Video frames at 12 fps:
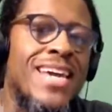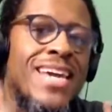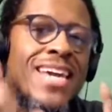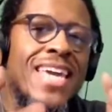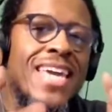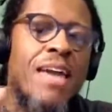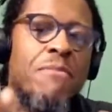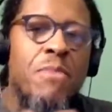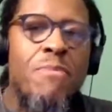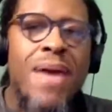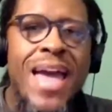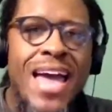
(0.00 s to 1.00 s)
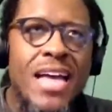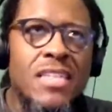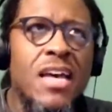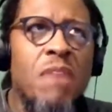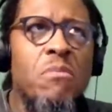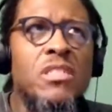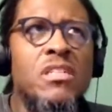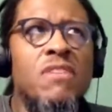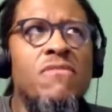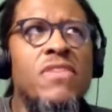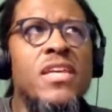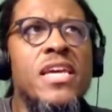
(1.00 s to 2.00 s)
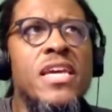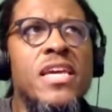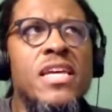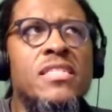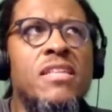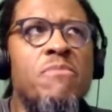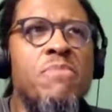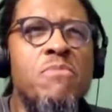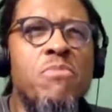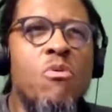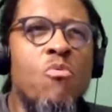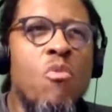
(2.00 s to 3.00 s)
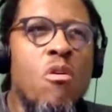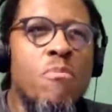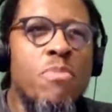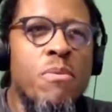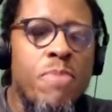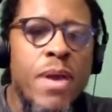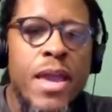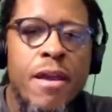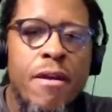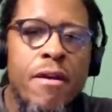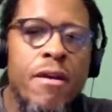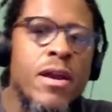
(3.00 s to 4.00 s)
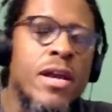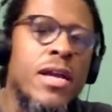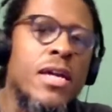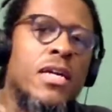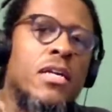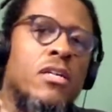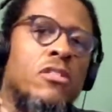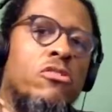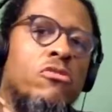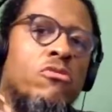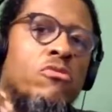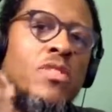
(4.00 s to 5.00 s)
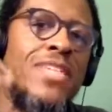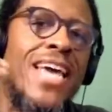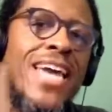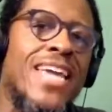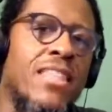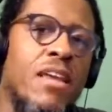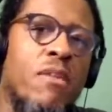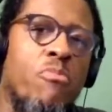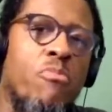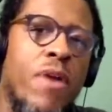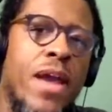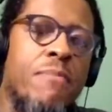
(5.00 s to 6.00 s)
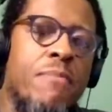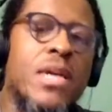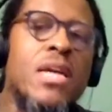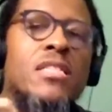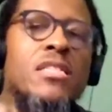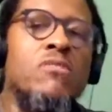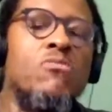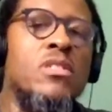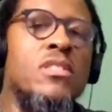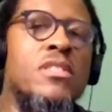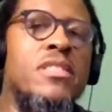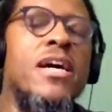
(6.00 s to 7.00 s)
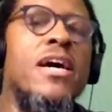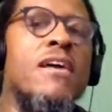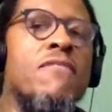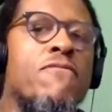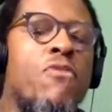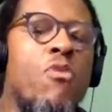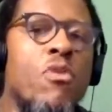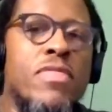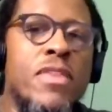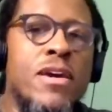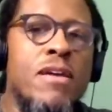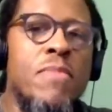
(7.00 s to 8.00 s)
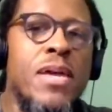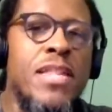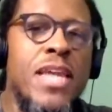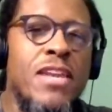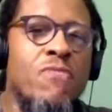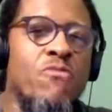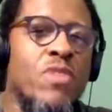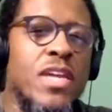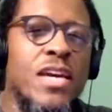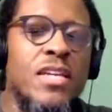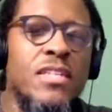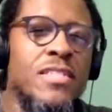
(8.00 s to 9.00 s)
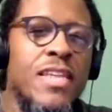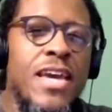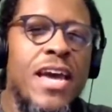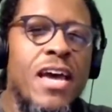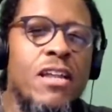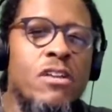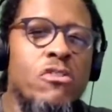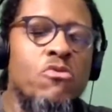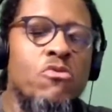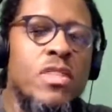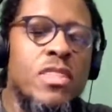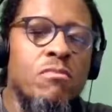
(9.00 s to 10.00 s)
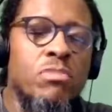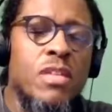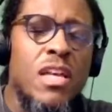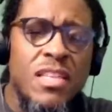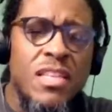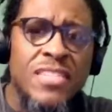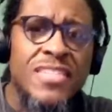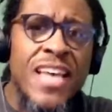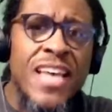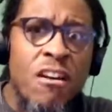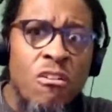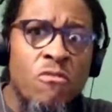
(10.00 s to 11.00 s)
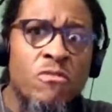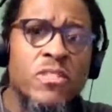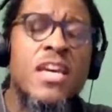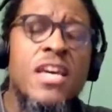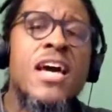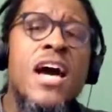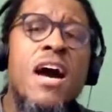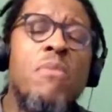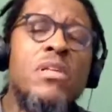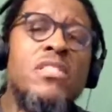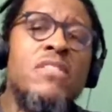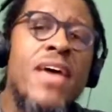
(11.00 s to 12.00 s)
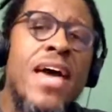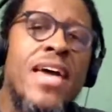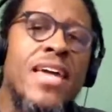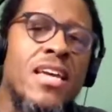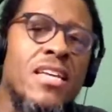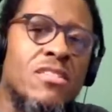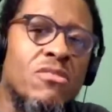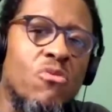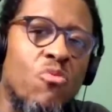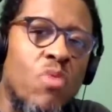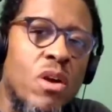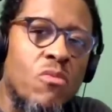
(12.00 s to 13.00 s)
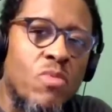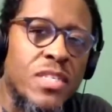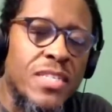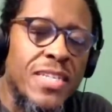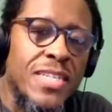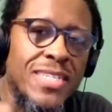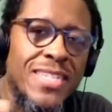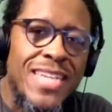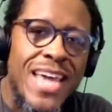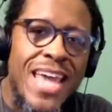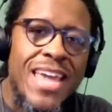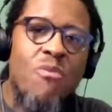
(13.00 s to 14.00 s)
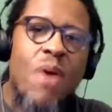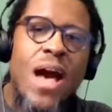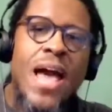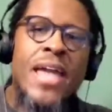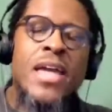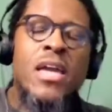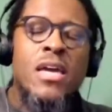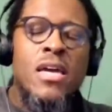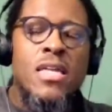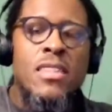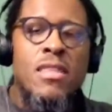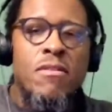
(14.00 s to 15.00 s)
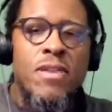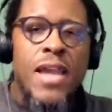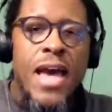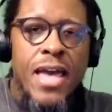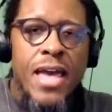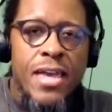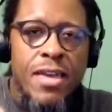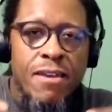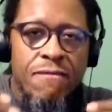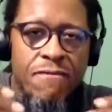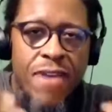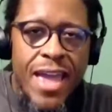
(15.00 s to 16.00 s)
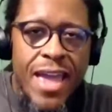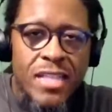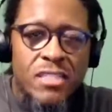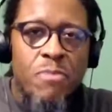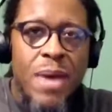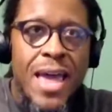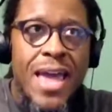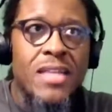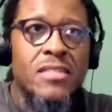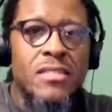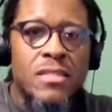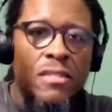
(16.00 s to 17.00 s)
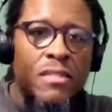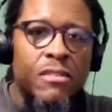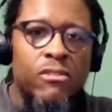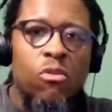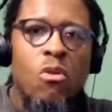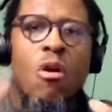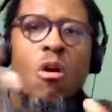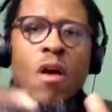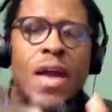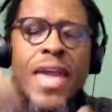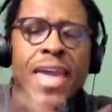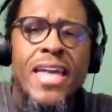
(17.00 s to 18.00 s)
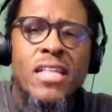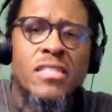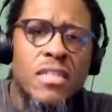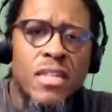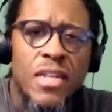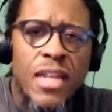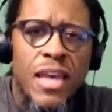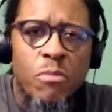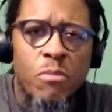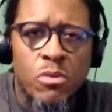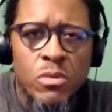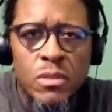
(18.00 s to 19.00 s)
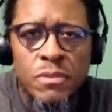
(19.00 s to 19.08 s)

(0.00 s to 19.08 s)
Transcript: came to pass. How much of it is that people weren't prepared to take their brand because it was done for them and they didn't really understand how to do it themselves? How much of that is what we see today, why they're not advanced past the so-called heads of the labels?